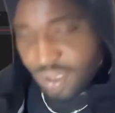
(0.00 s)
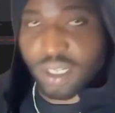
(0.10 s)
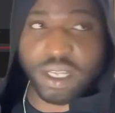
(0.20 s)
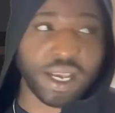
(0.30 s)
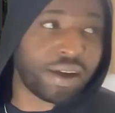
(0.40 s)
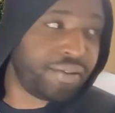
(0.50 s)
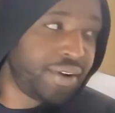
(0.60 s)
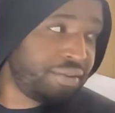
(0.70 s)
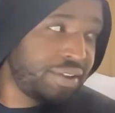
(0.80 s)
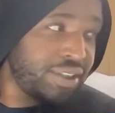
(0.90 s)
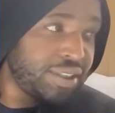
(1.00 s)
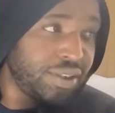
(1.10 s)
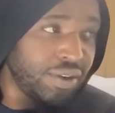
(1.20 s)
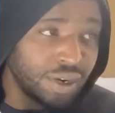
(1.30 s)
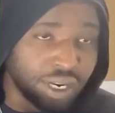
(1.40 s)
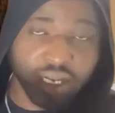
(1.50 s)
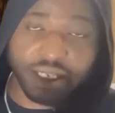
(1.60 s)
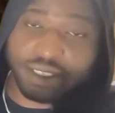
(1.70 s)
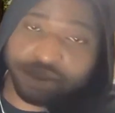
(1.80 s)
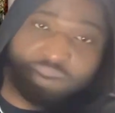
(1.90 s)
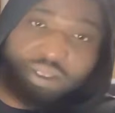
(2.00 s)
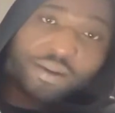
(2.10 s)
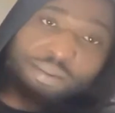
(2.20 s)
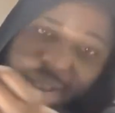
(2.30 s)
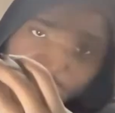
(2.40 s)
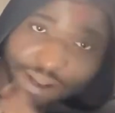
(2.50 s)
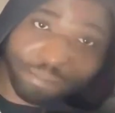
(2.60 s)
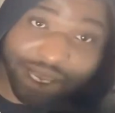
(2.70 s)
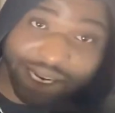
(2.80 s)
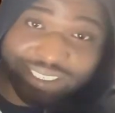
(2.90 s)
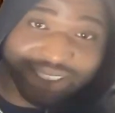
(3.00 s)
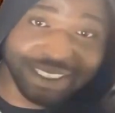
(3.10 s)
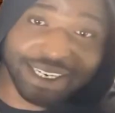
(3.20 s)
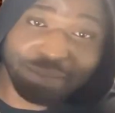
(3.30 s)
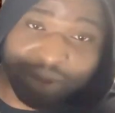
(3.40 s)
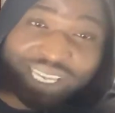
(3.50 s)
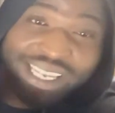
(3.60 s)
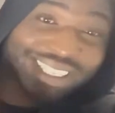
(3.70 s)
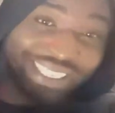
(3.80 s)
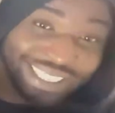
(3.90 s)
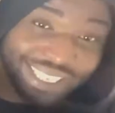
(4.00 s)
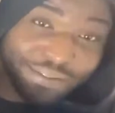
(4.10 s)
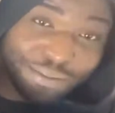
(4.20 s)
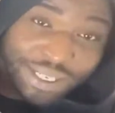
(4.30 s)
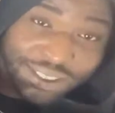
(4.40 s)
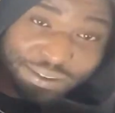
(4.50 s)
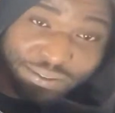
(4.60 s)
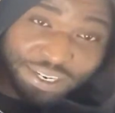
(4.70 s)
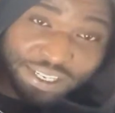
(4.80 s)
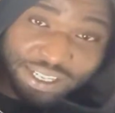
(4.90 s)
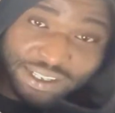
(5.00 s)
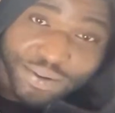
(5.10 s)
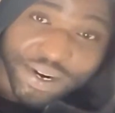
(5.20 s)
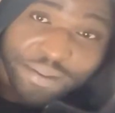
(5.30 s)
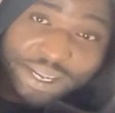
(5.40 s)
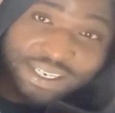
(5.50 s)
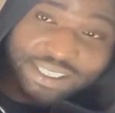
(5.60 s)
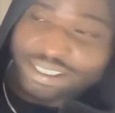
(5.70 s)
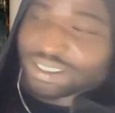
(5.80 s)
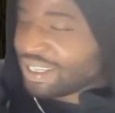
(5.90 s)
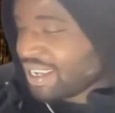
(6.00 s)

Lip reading: that I have everything in order at the same time, and I'm editing and making it easier for myself later when I'm editing.